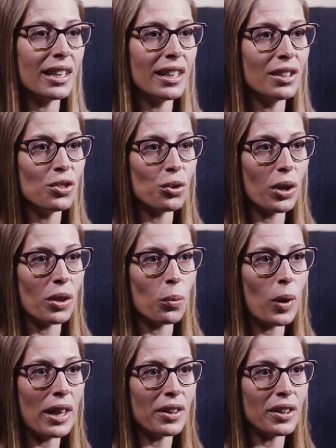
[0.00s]
and enjoy the
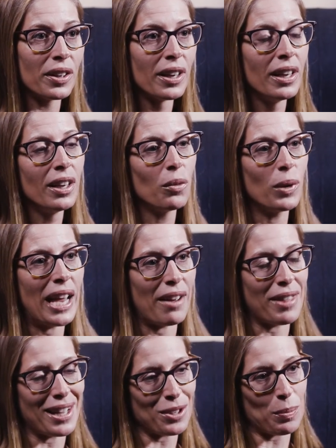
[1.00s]
weather, we have
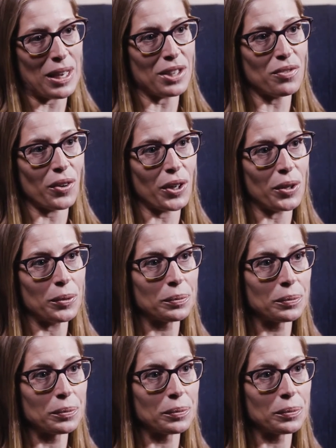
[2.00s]
that space for you.